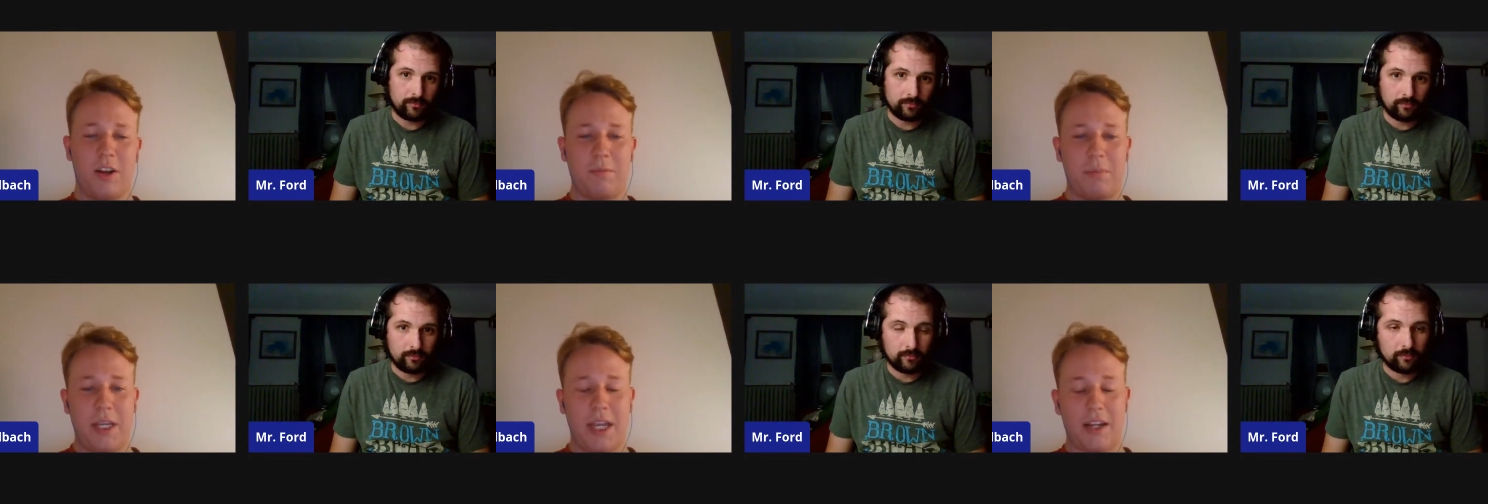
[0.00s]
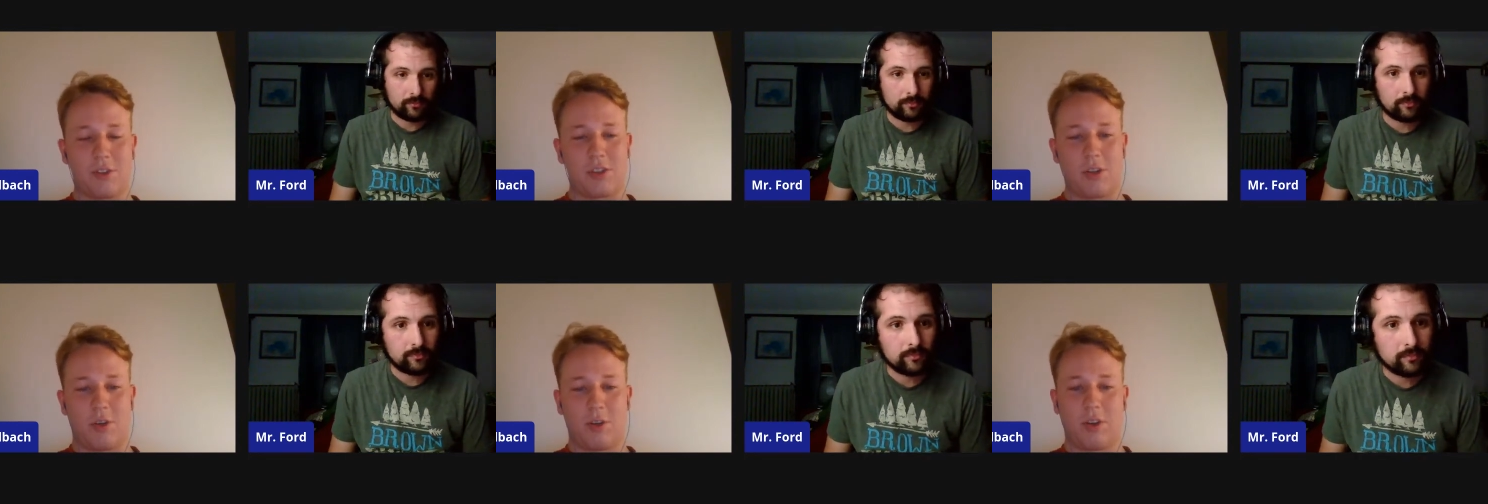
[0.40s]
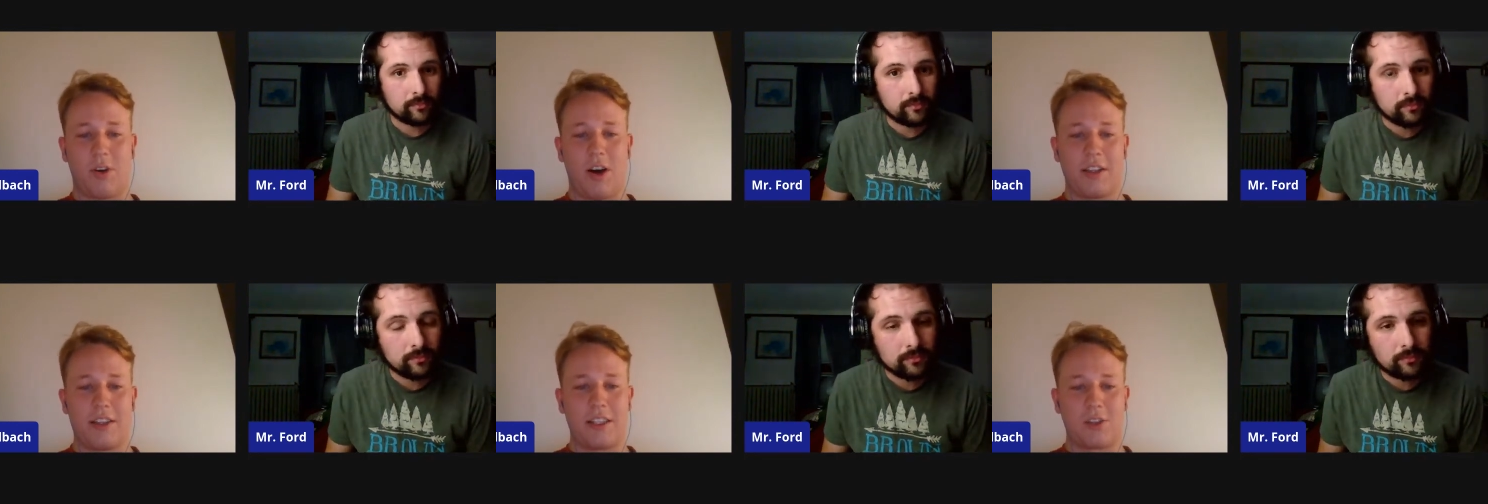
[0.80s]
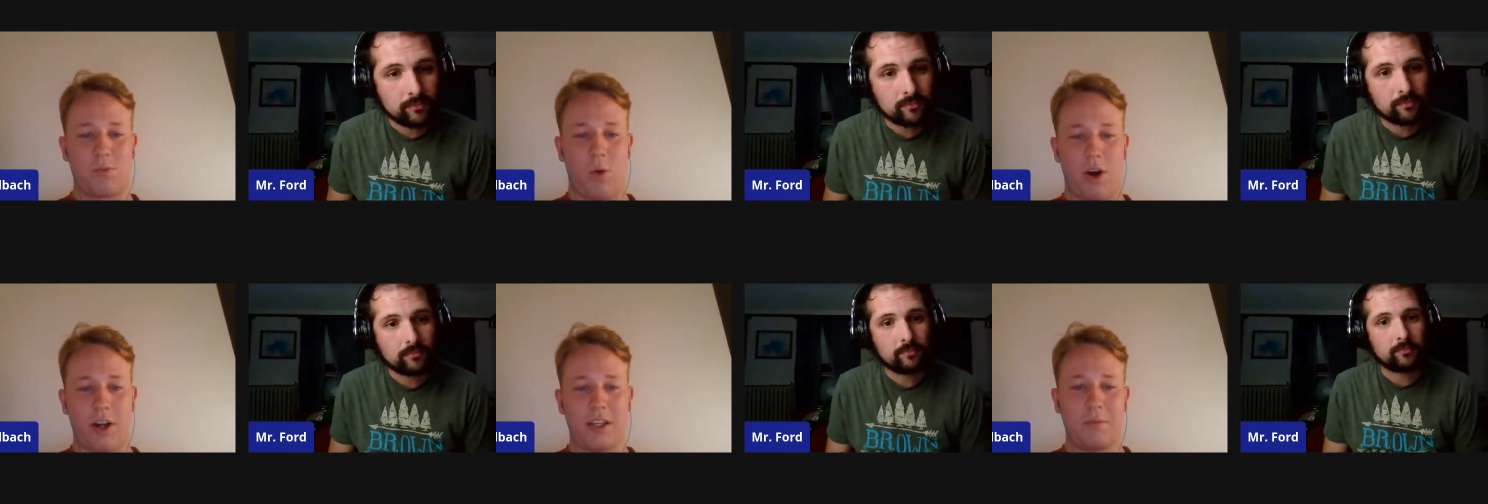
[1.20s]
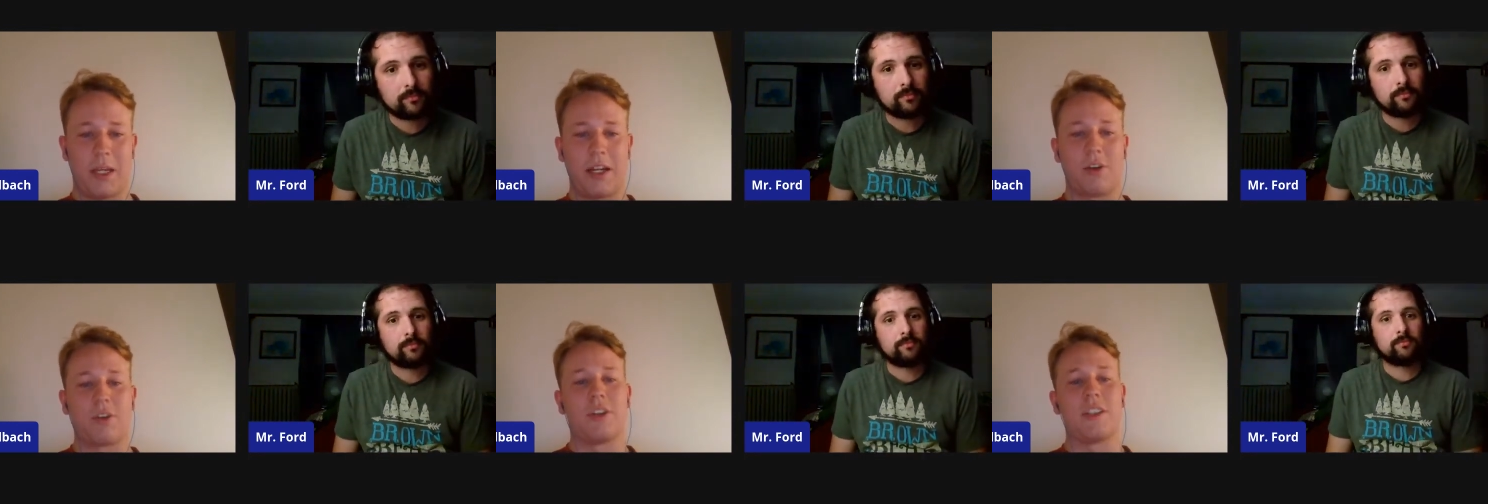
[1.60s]
Speaker 1: a fun piano solo on this walking
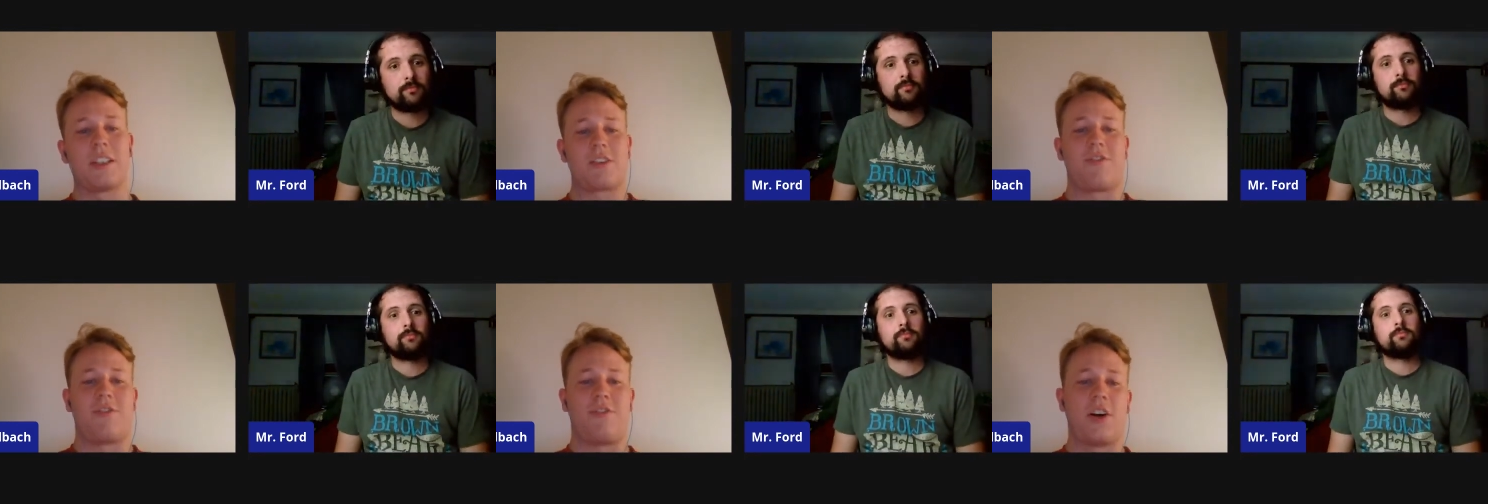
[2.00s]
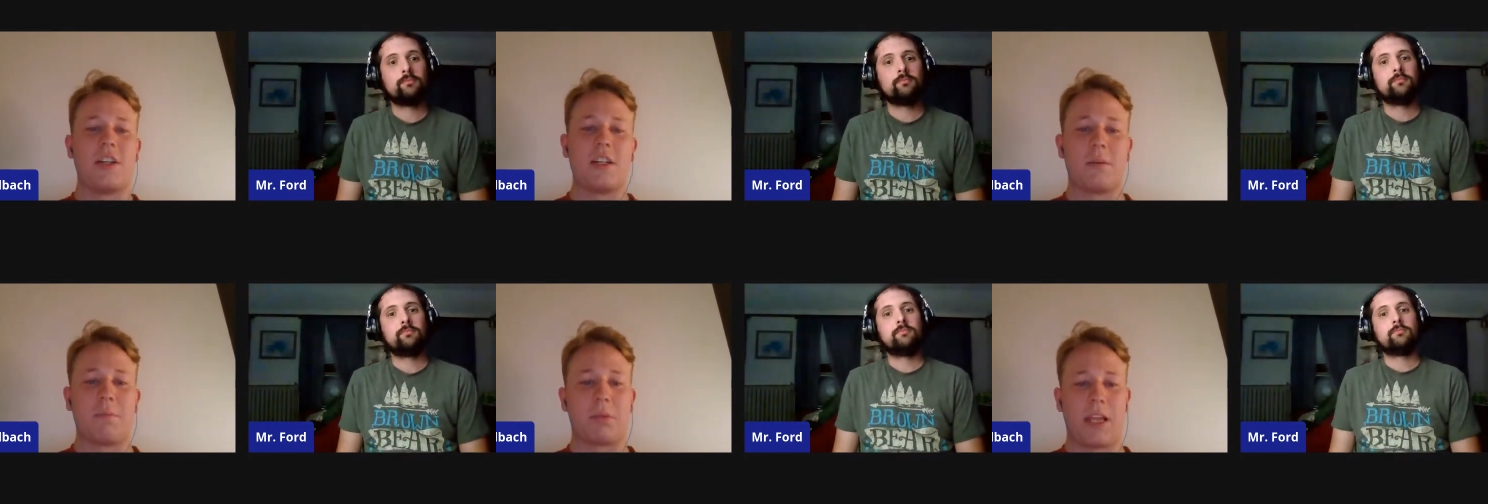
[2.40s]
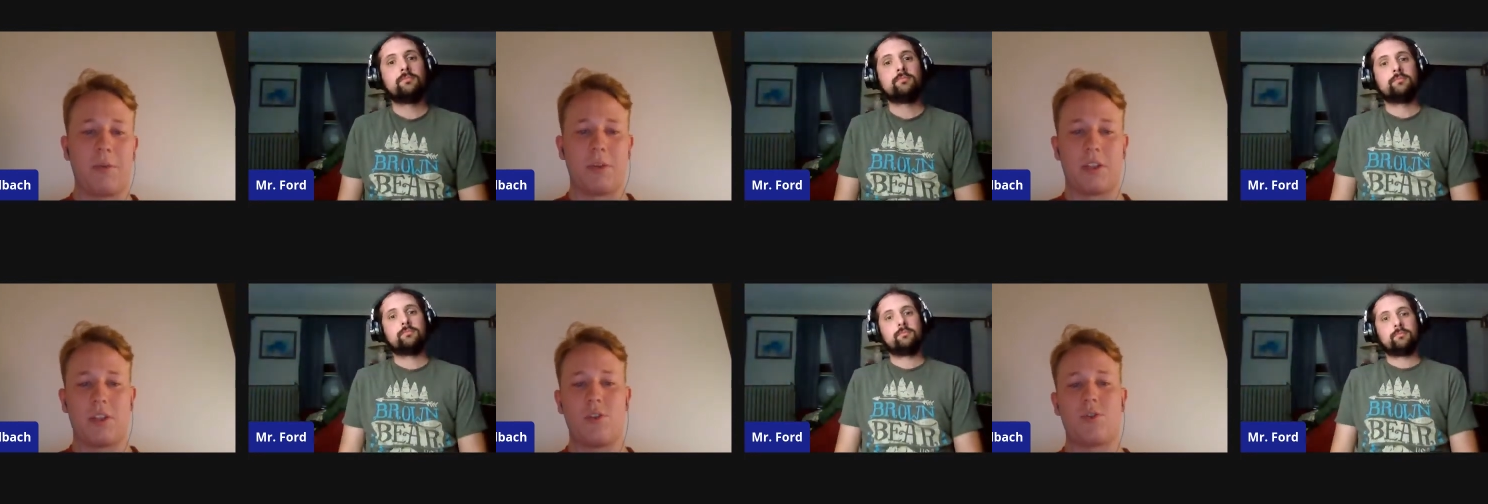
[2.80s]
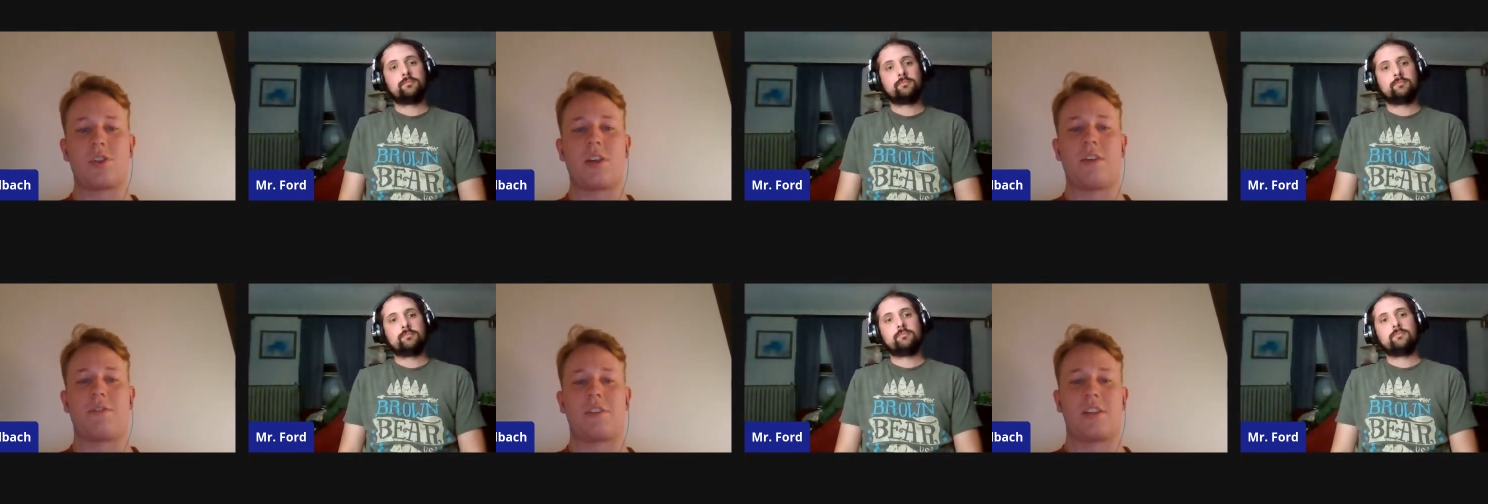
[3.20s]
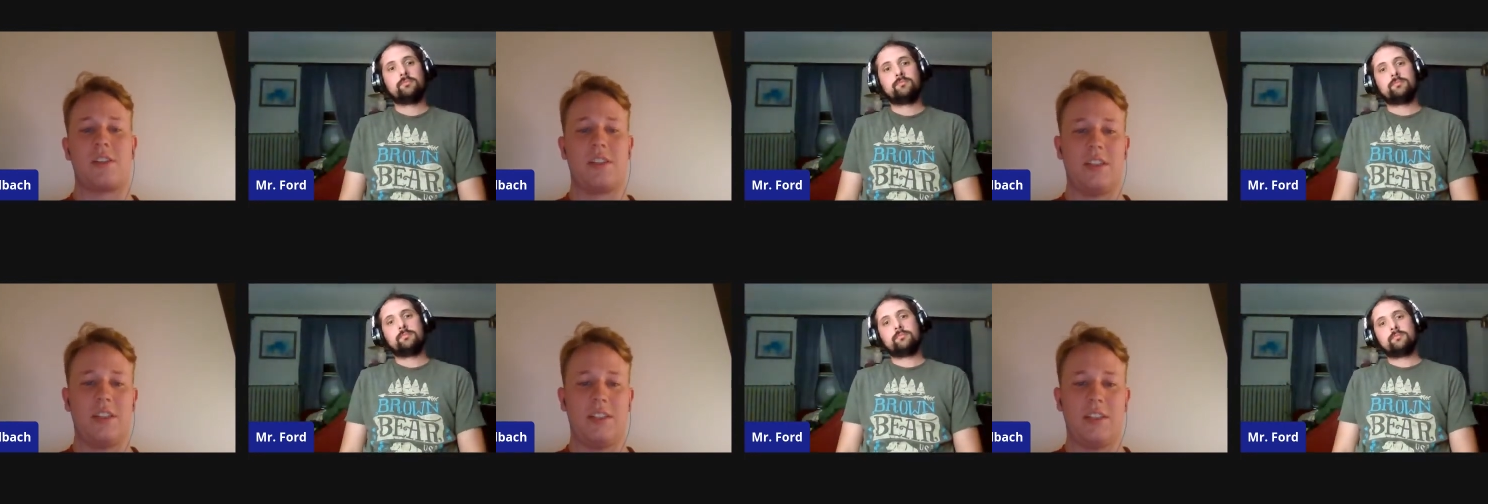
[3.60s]
piano because it's fun to play with. You don't just have to
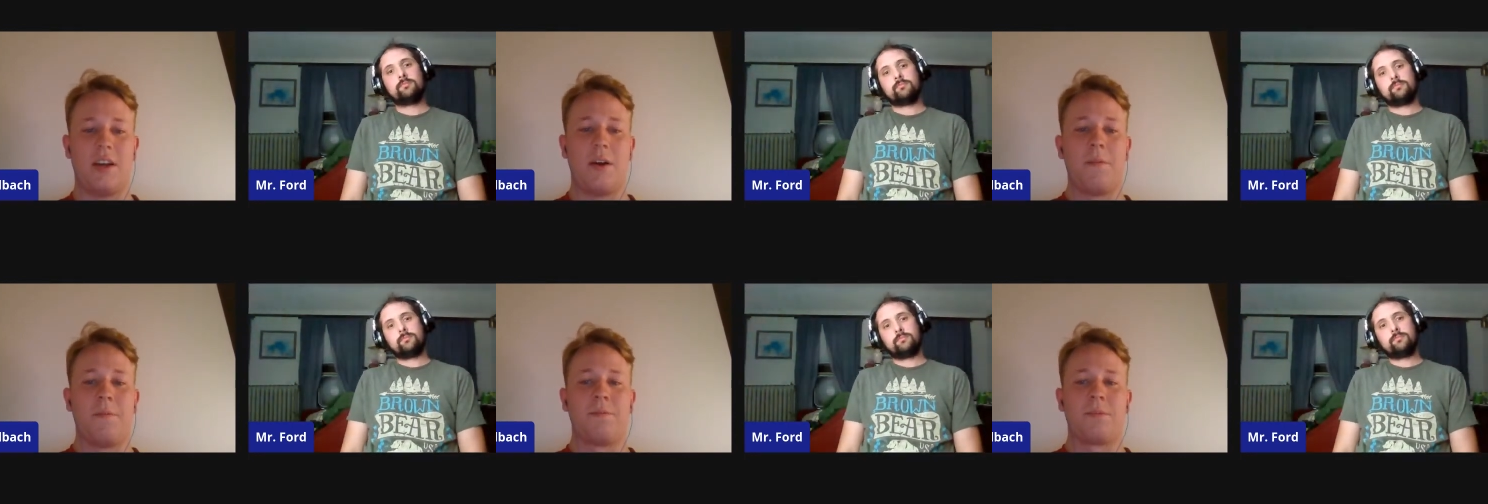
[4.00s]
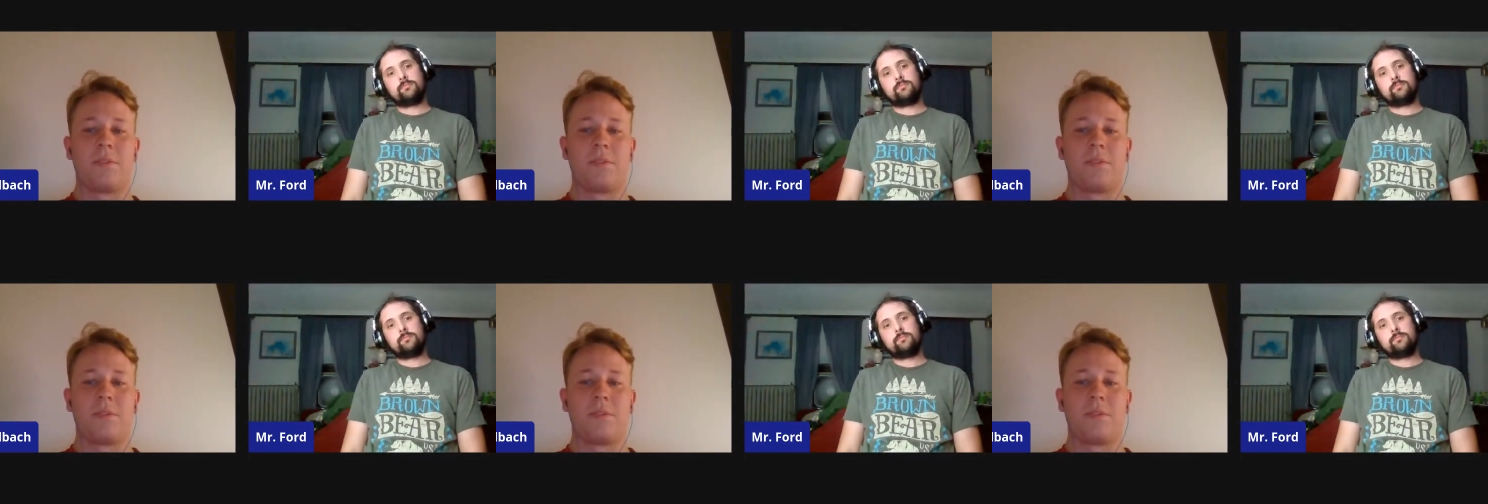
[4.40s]
see